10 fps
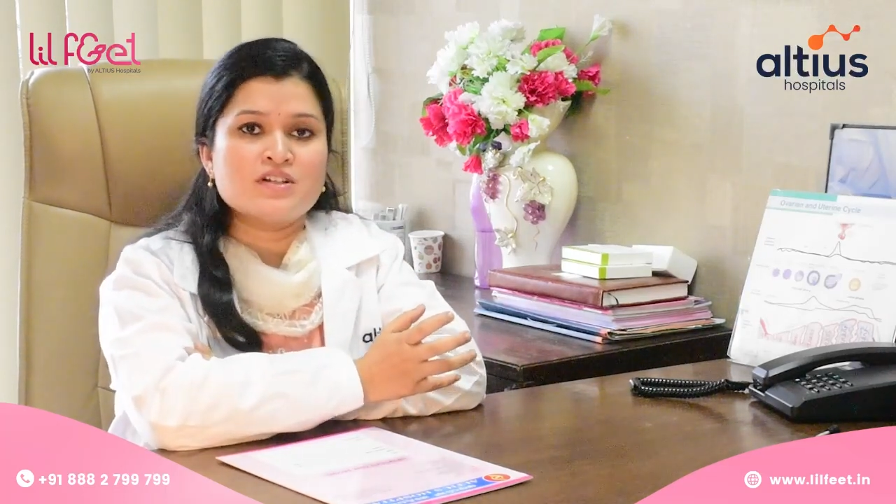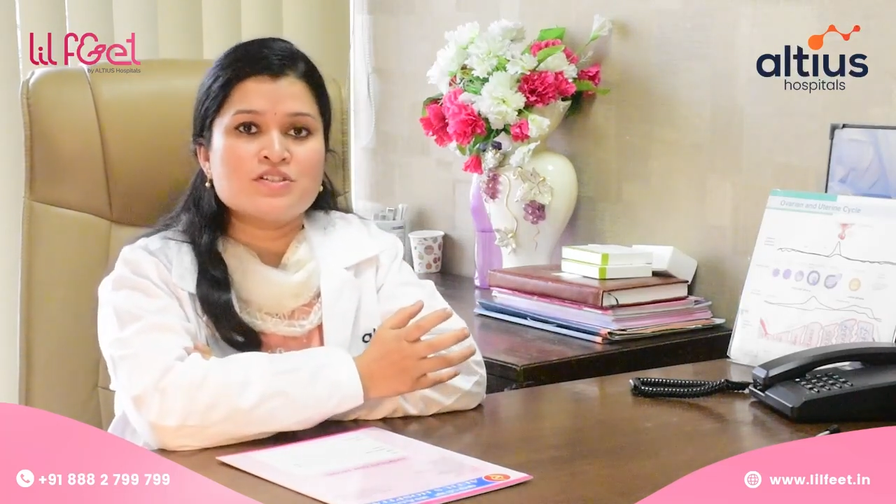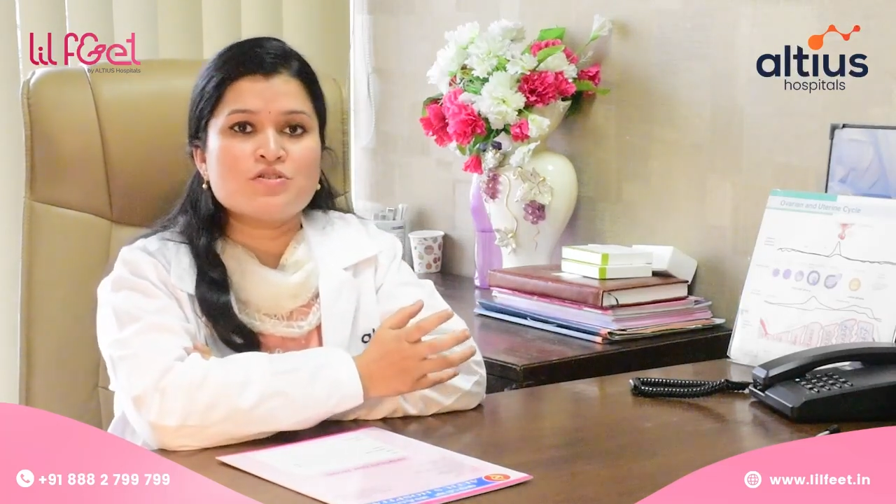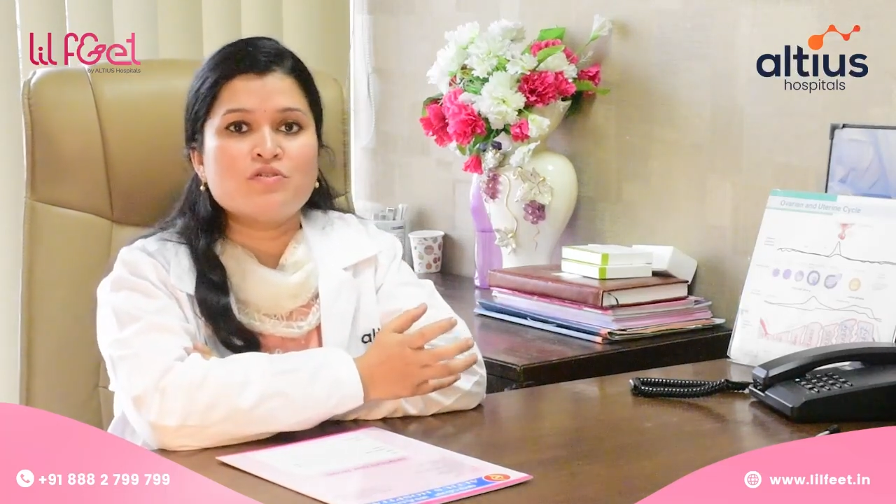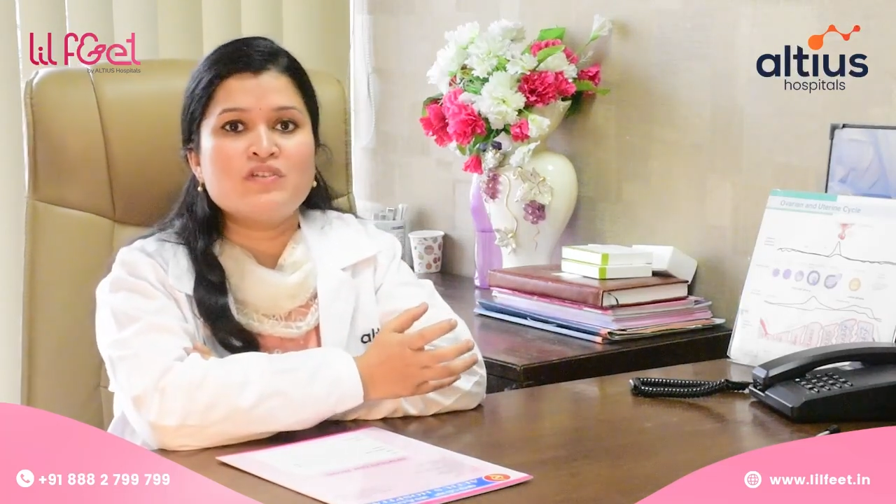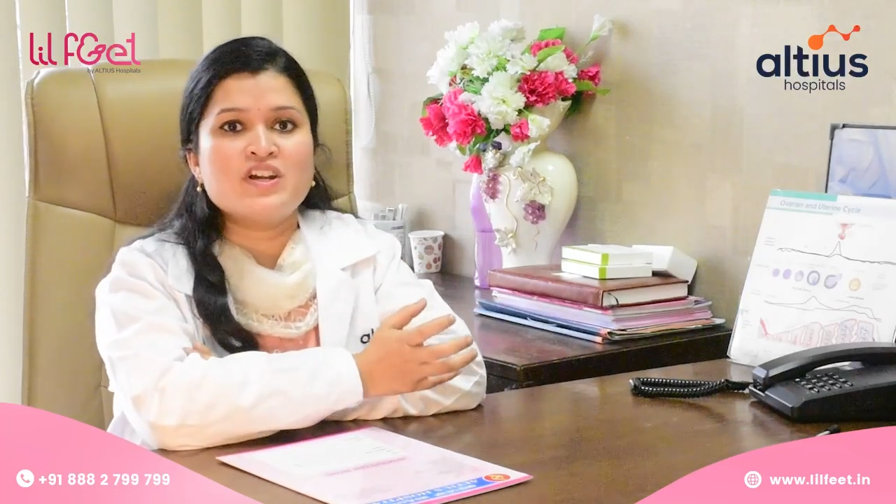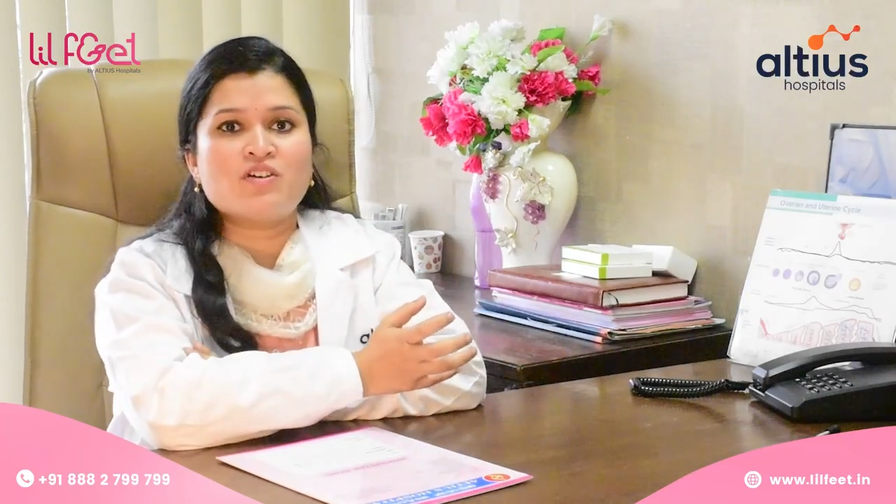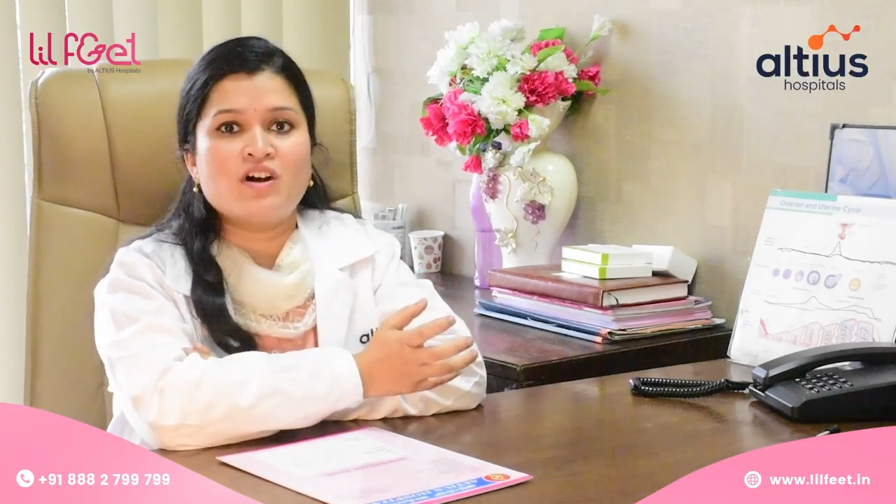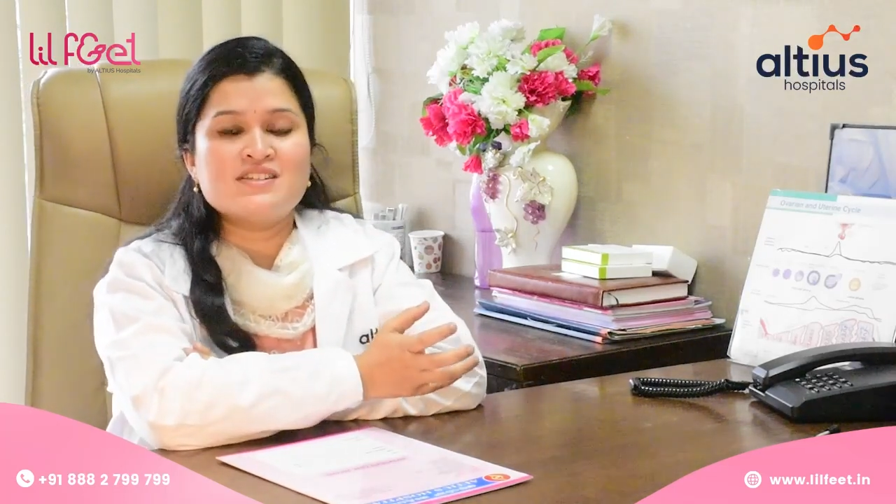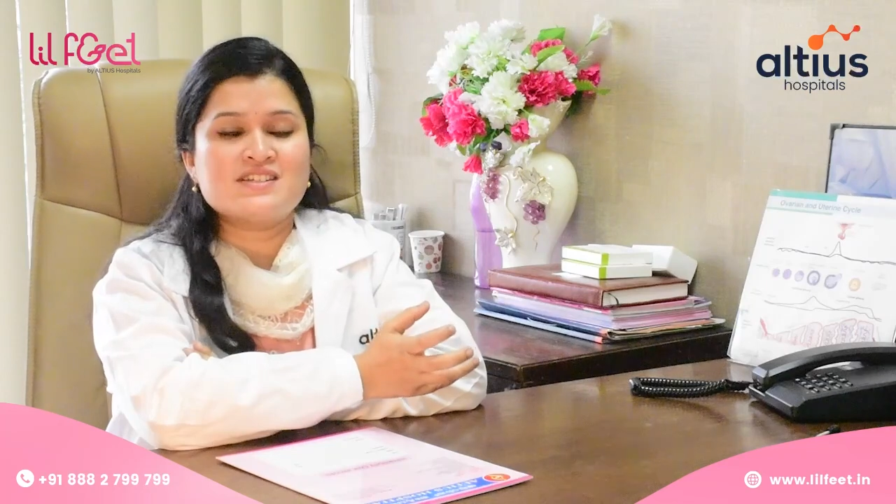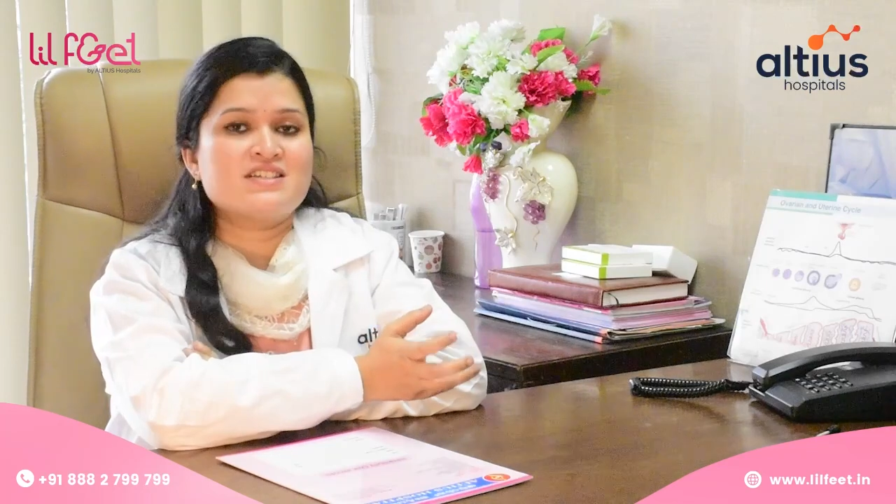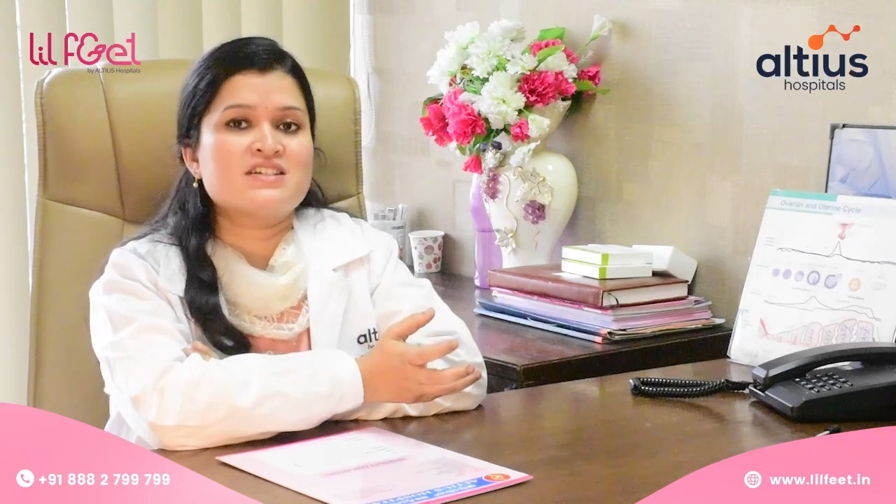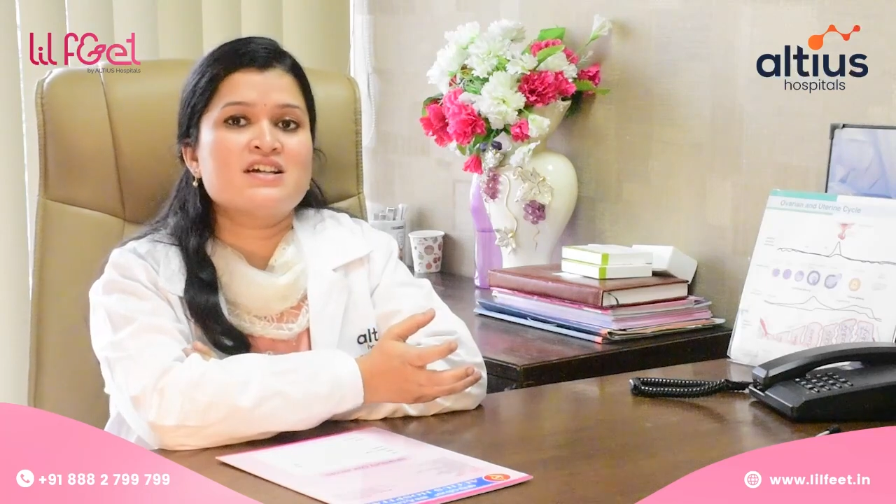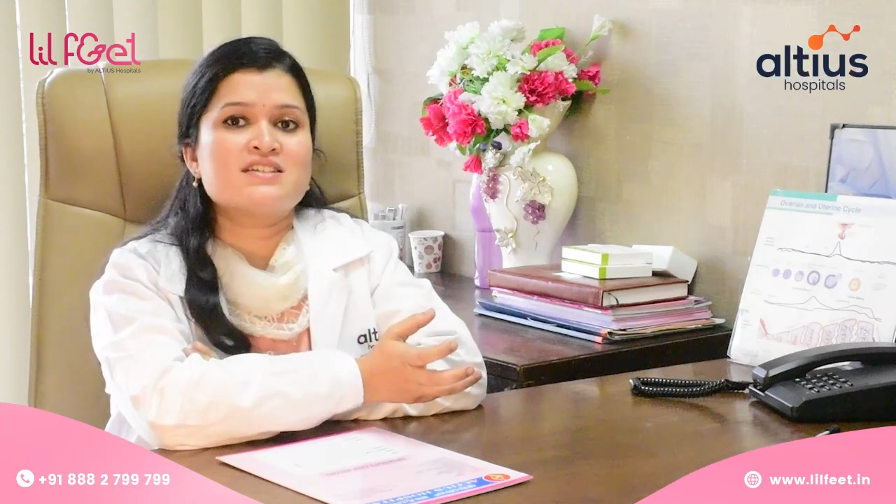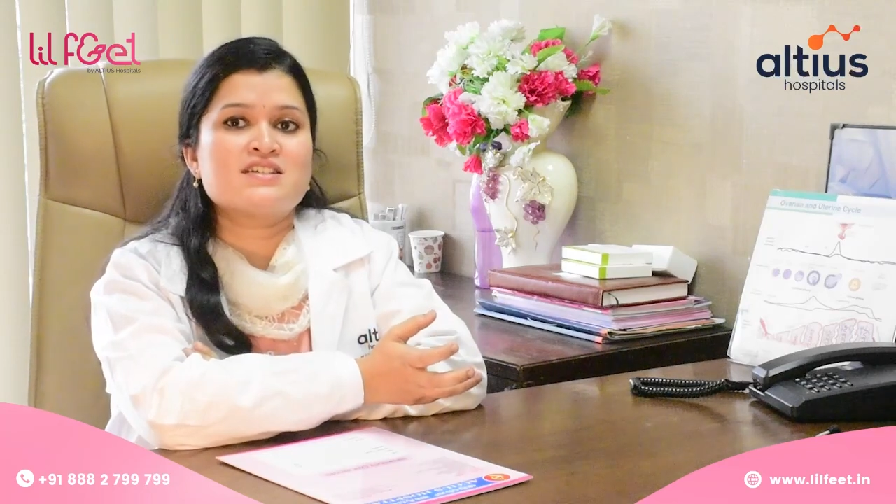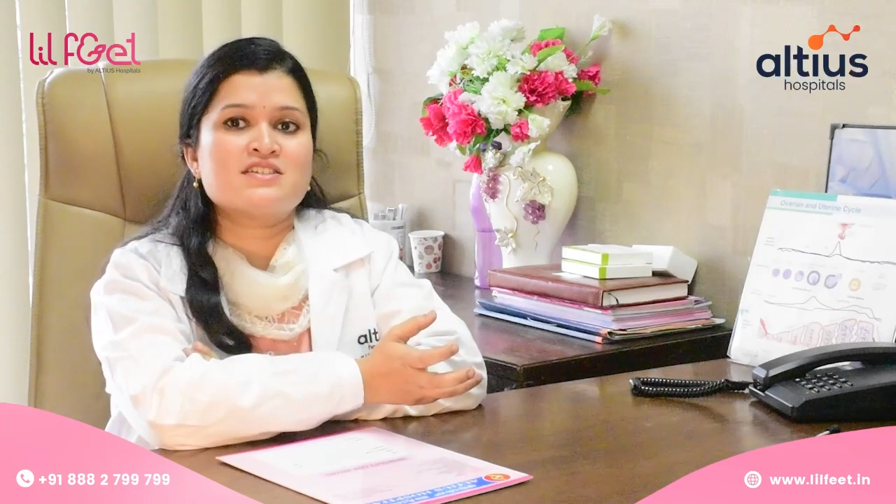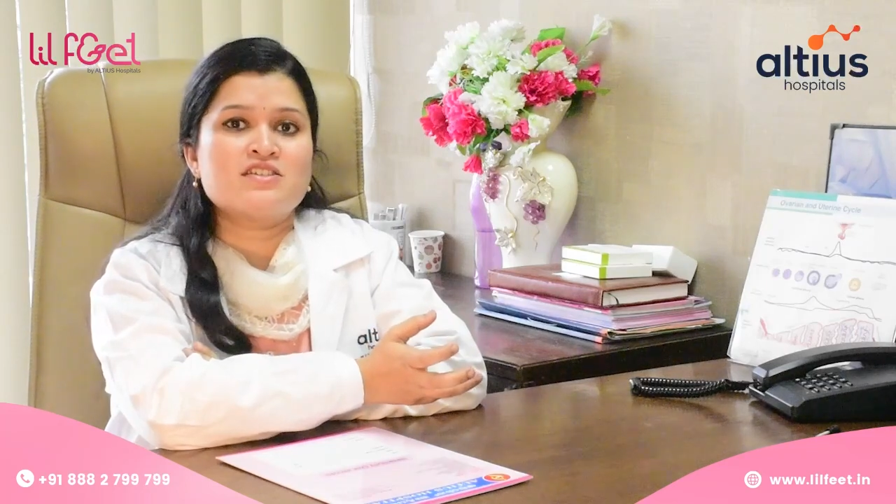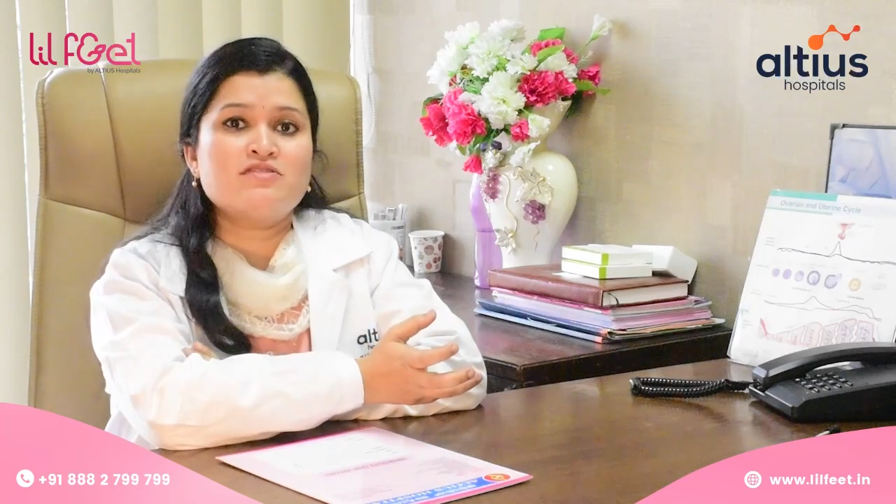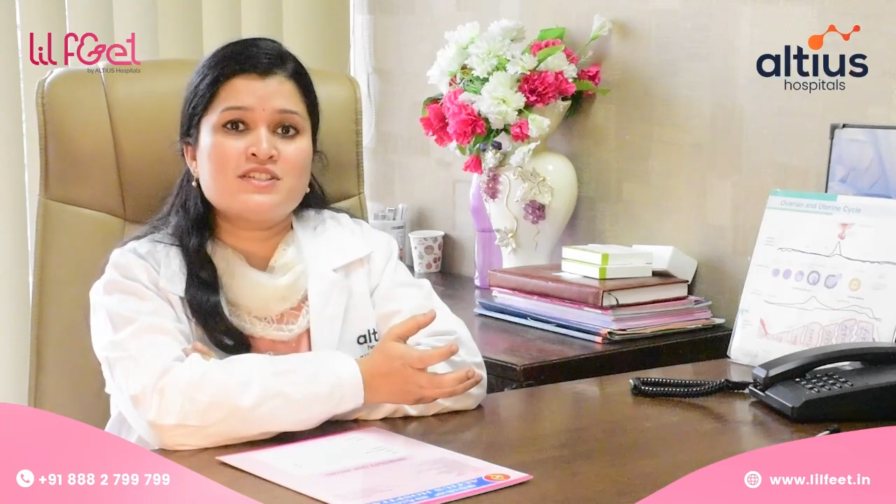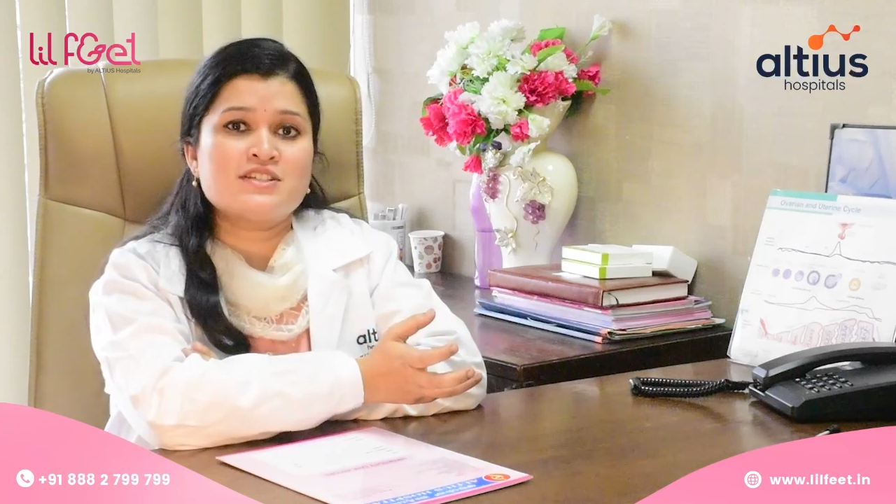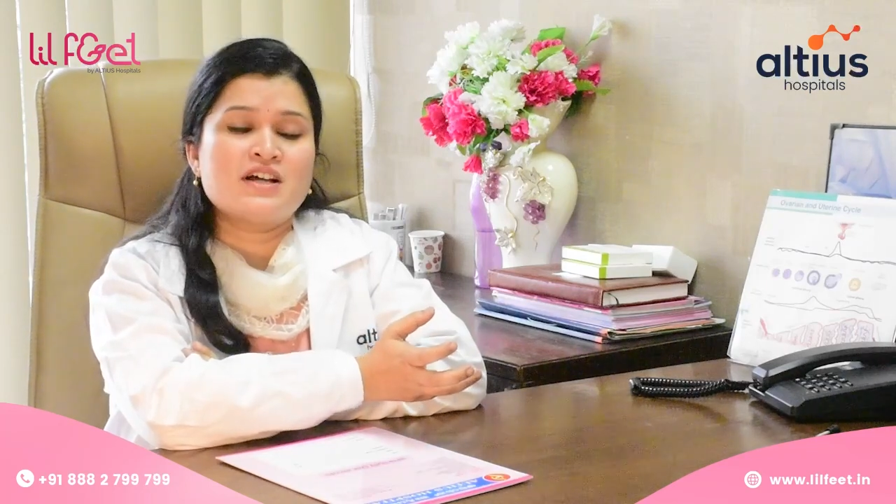So we call such cases of